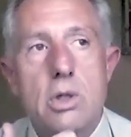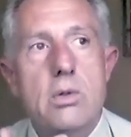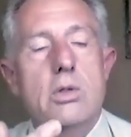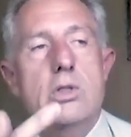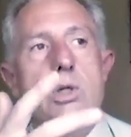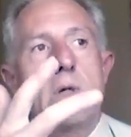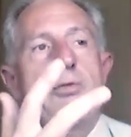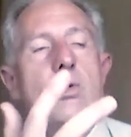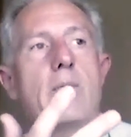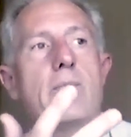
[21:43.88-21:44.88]
So, yeah. So
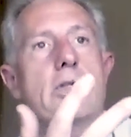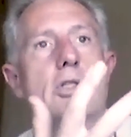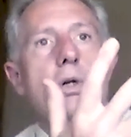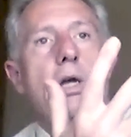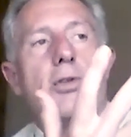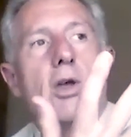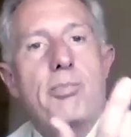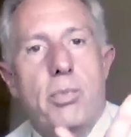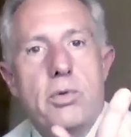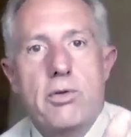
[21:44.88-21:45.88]
if you so if
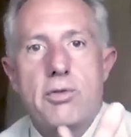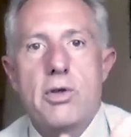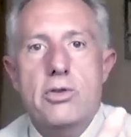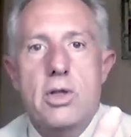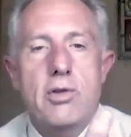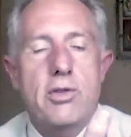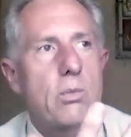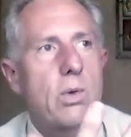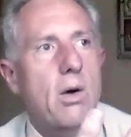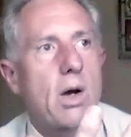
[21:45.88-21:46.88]
if you if you, if you
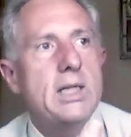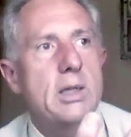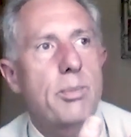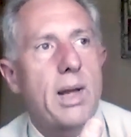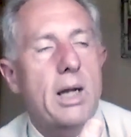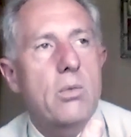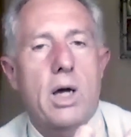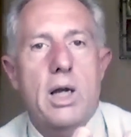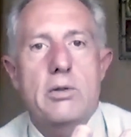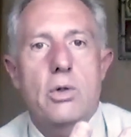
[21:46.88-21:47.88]
think, well, I, I need a plan and
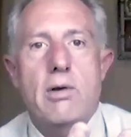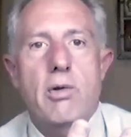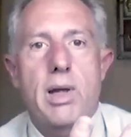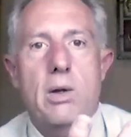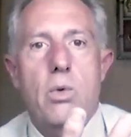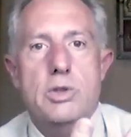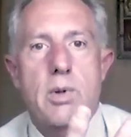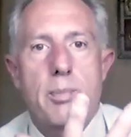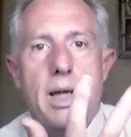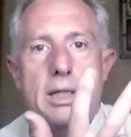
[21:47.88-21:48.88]
I don't have a plan, what's
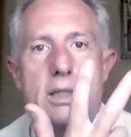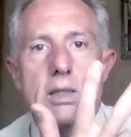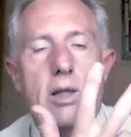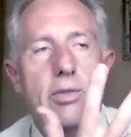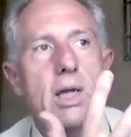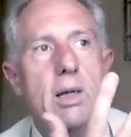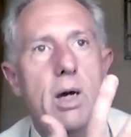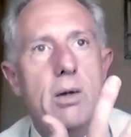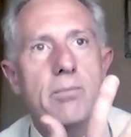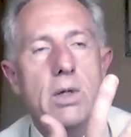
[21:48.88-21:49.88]
my plan? You need to think
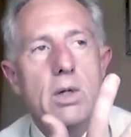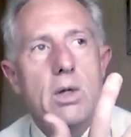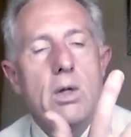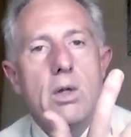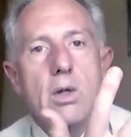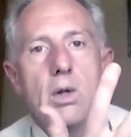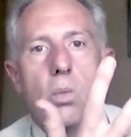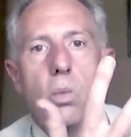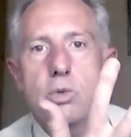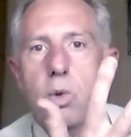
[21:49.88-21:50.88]
about
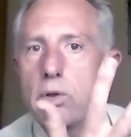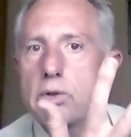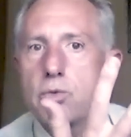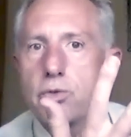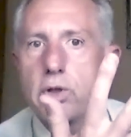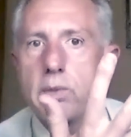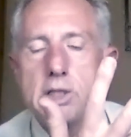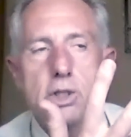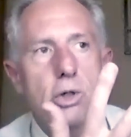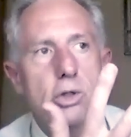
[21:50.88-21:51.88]
which one of those three
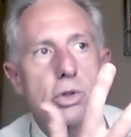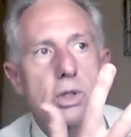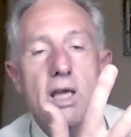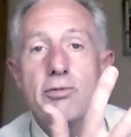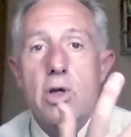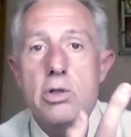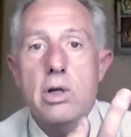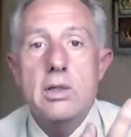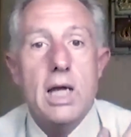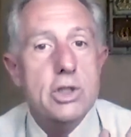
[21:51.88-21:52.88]
ways you're going to do it. If you're
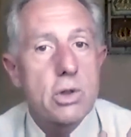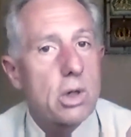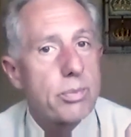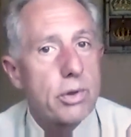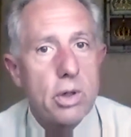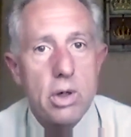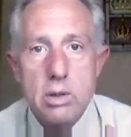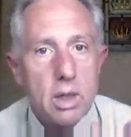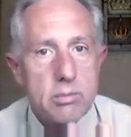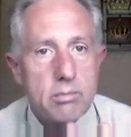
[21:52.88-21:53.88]
not a natural entrepreneur,
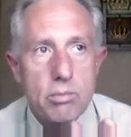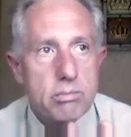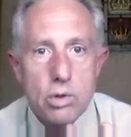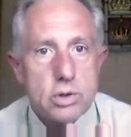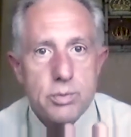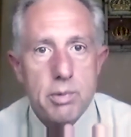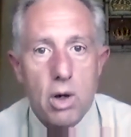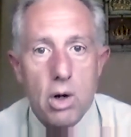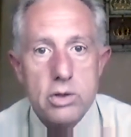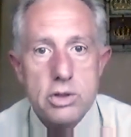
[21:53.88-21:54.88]
and, and m most
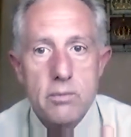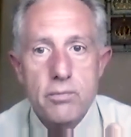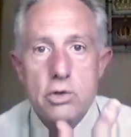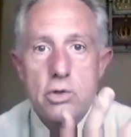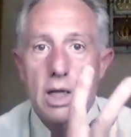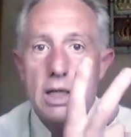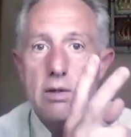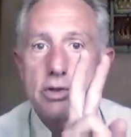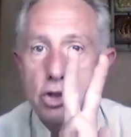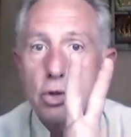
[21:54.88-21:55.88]
people aren't, so that
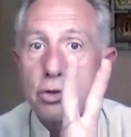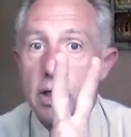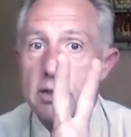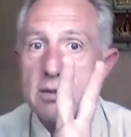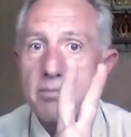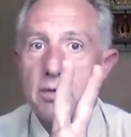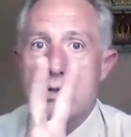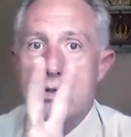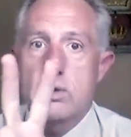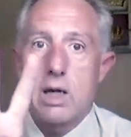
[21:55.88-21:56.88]
leaves you two things.
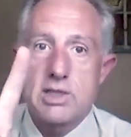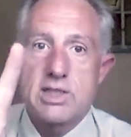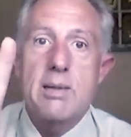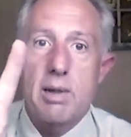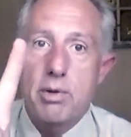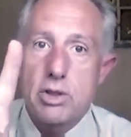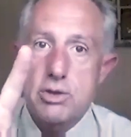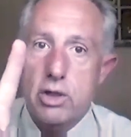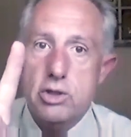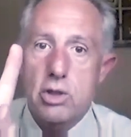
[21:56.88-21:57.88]
So now it's simpler because
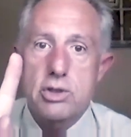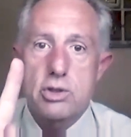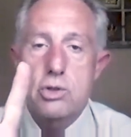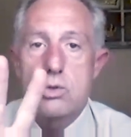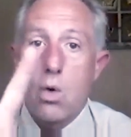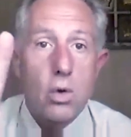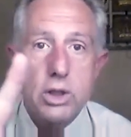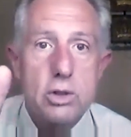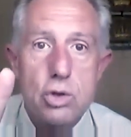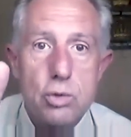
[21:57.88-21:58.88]
you've got a choice of two, or
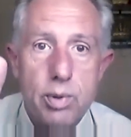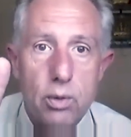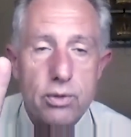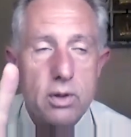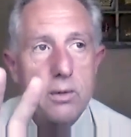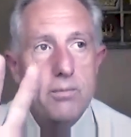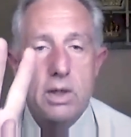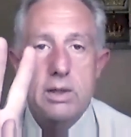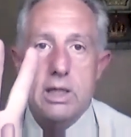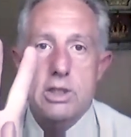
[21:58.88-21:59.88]
you can do both.
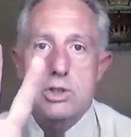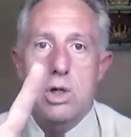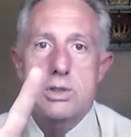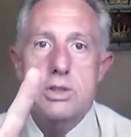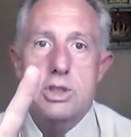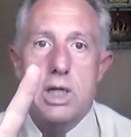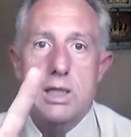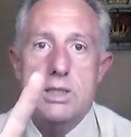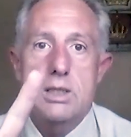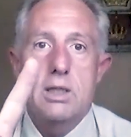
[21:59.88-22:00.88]
Mm-hmm. And that is stocks and
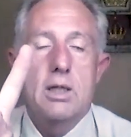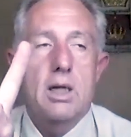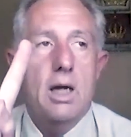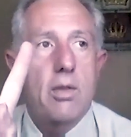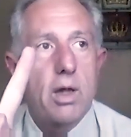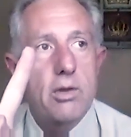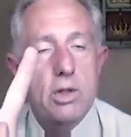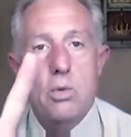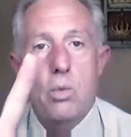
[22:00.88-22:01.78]
shares, and, and the